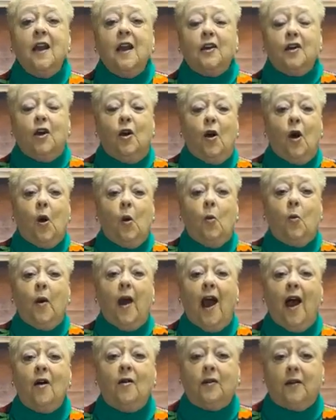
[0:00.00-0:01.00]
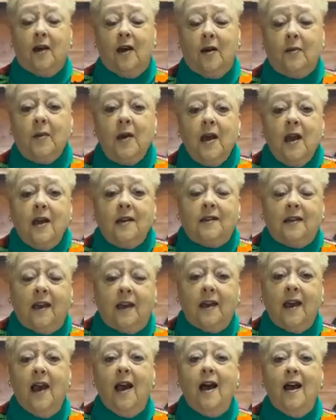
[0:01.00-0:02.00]
You're welcome to
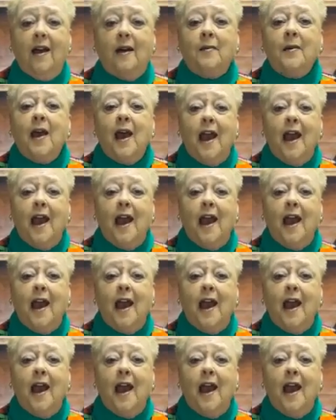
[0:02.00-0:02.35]
come